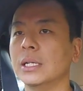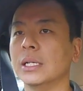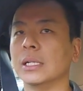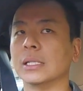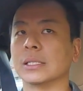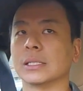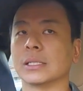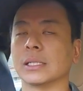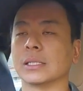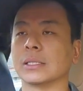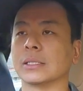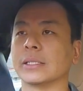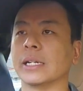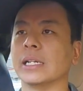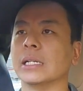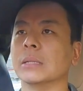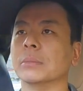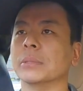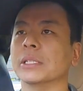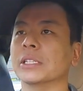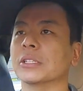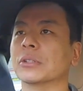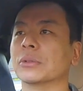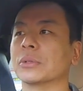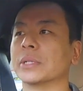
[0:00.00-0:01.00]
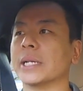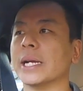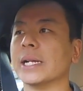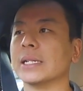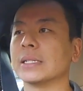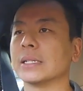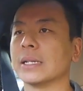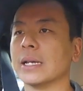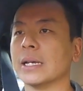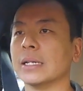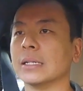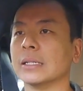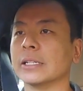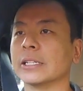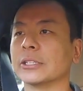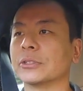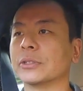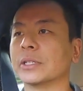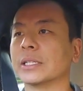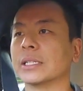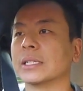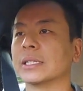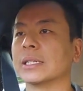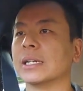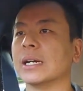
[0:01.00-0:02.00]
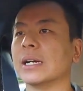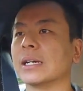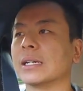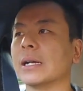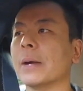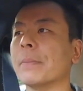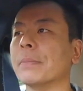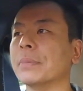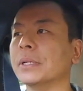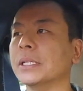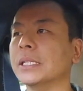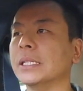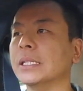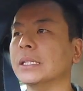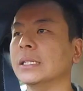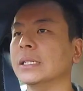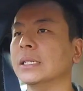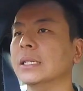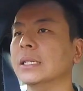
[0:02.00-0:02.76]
sustainably create an electric car company